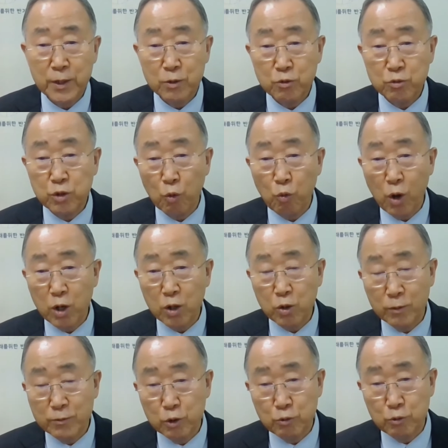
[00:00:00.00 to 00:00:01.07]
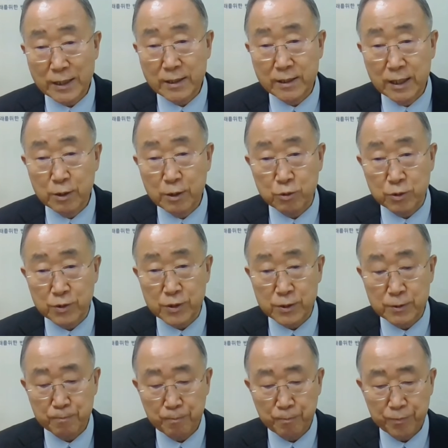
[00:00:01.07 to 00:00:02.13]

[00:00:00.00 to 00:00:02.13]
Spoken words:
to the work of the United Nations.